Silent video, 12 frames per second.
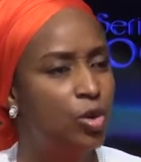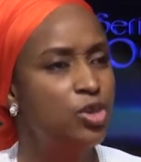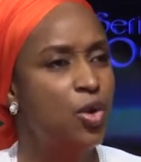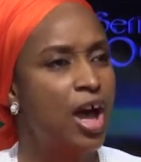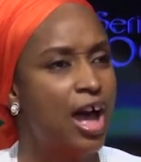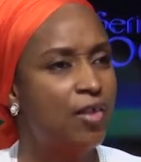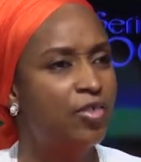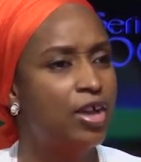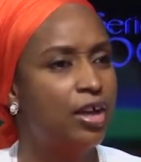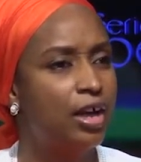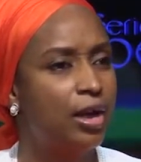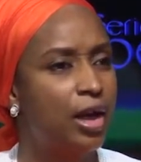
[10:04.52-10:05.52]
So when you have
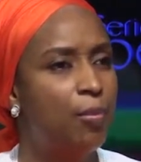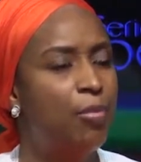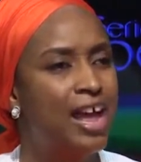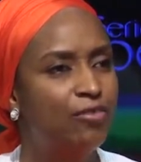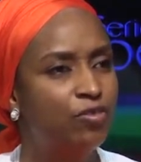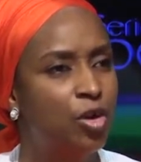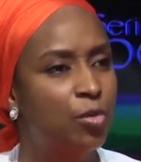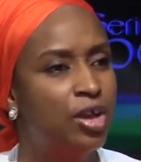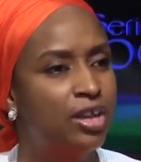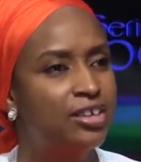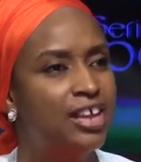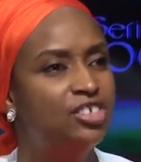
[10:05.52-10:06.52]
a platform
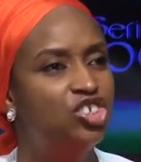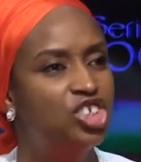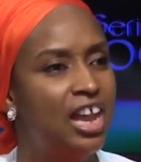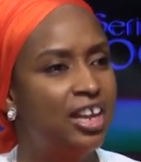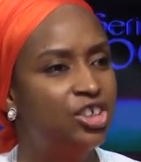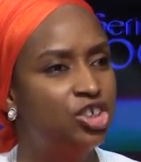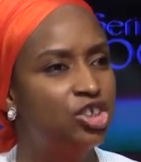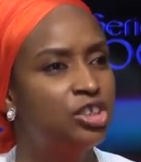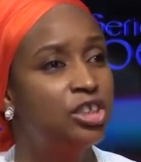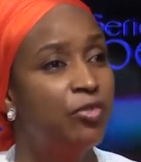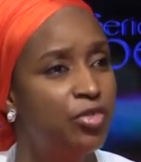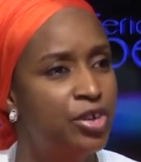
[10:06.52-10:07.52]
that is challenging the
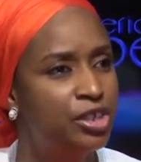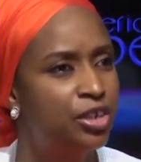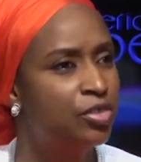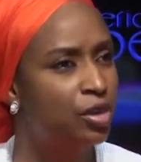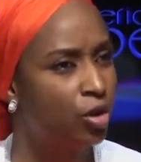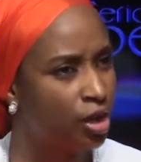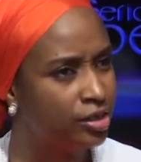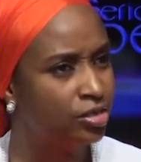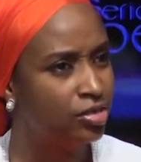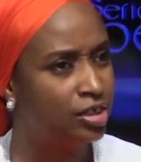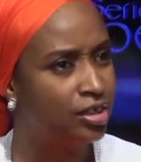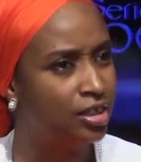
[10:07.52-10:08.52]
sovereignty of the
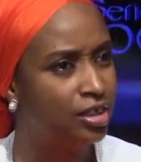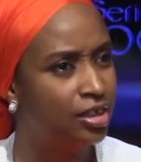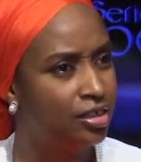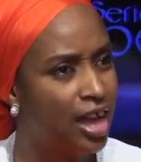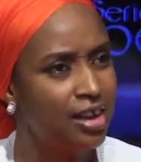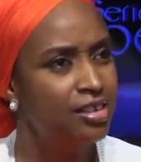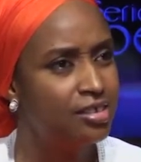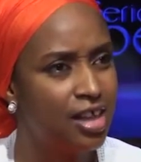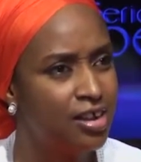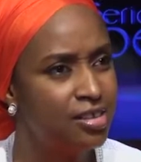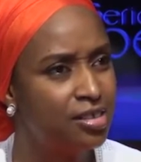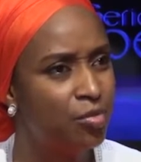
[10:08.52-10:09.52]
country, that is
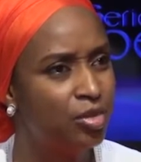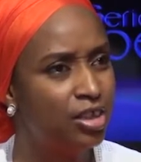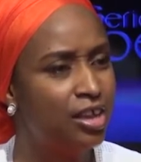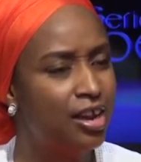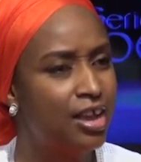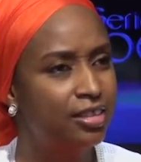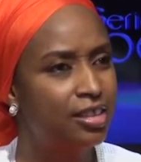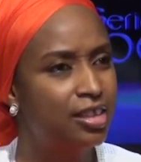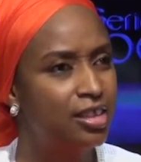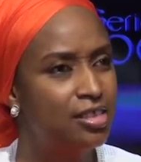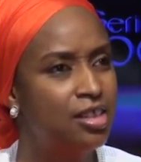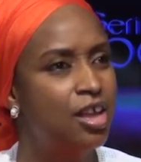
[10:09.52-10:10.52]
something that I
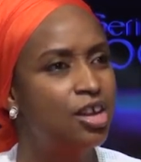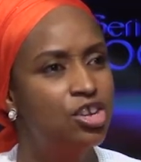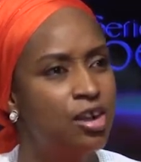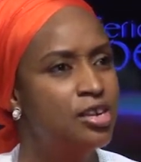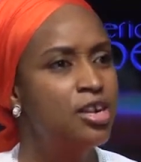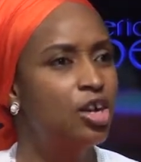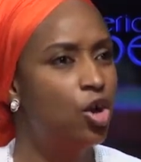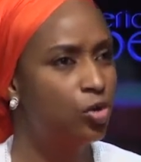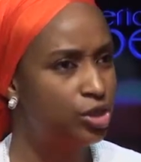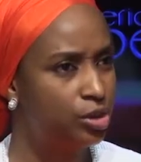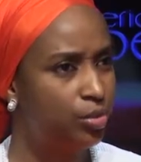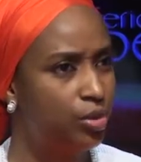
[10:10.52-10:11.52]
think is
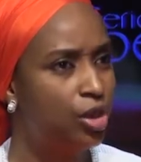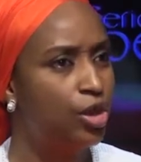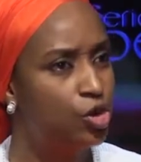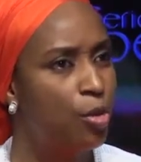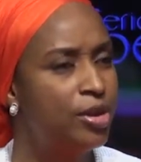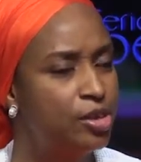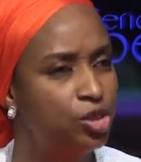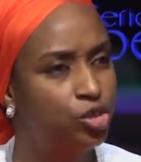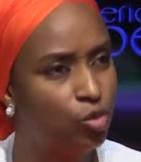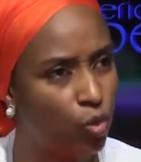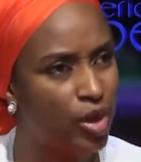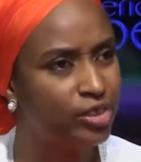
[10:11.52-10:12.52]
non-negotiable. Nobody
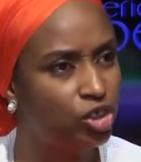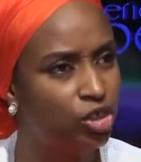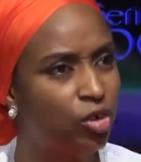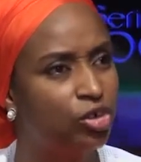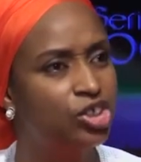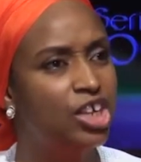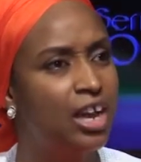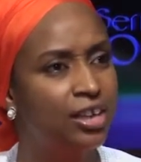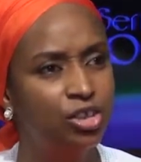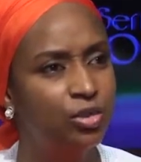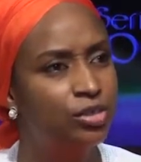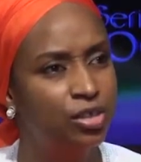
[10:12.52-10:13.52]
should question or
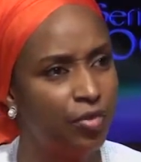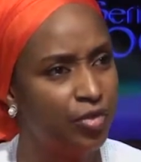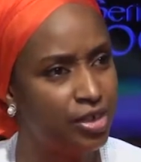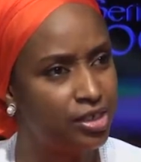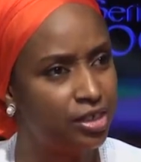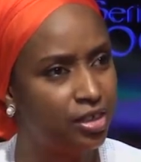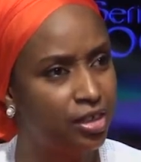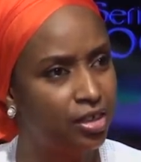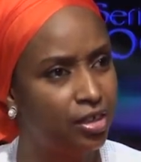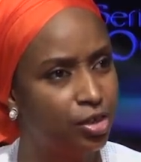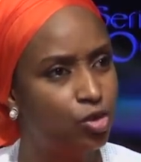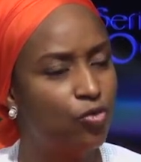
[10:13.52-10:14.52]
challenge our sovereignty.
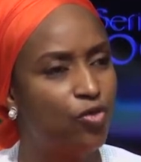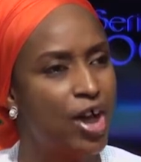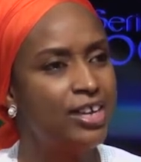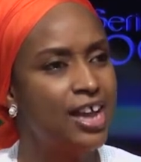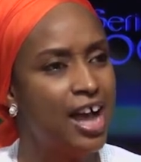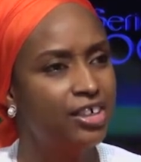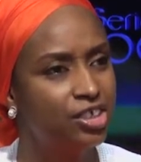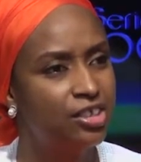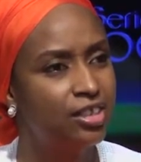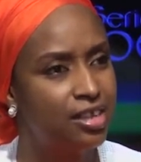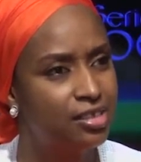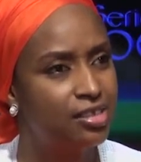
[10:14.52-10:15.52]
Mm-hmm. So for any
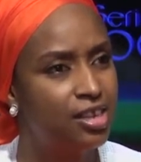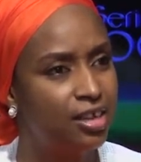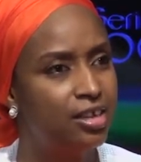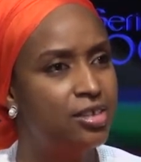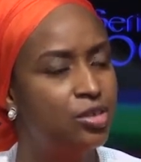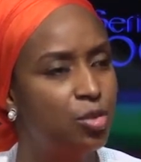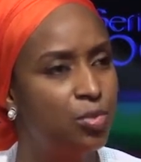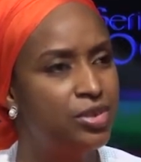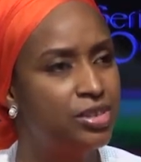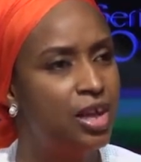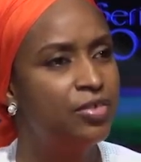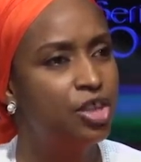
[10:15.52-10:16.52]
action that is taken is to
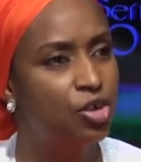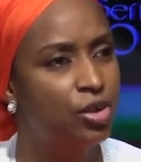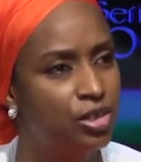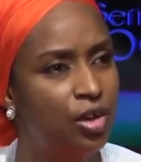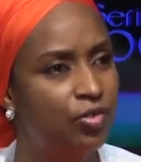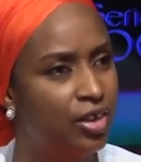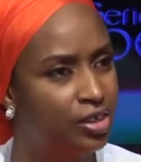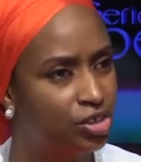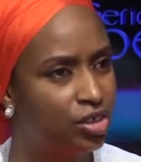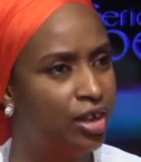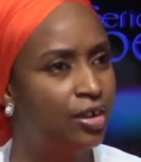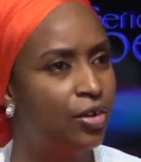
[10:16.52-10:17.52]
preserve the unity of
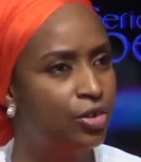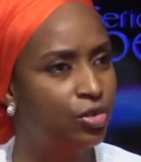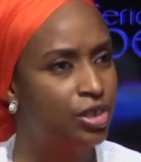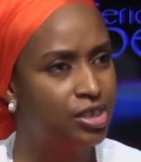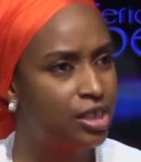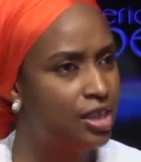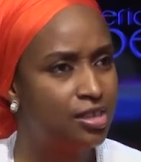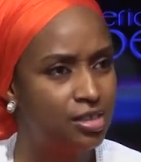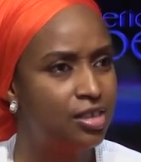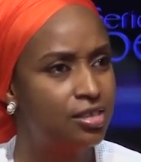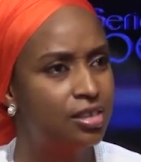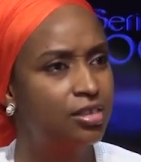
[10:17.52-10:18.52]
Nigeria. And our unity
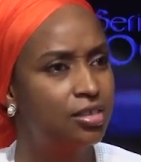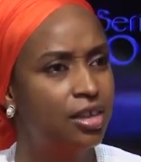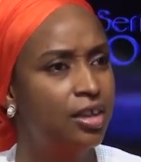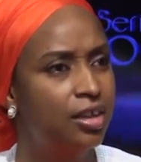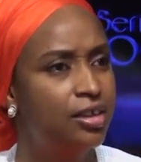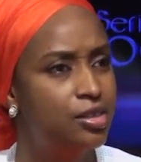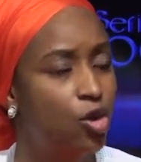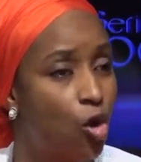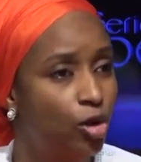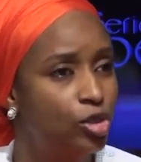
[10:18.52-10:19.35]
is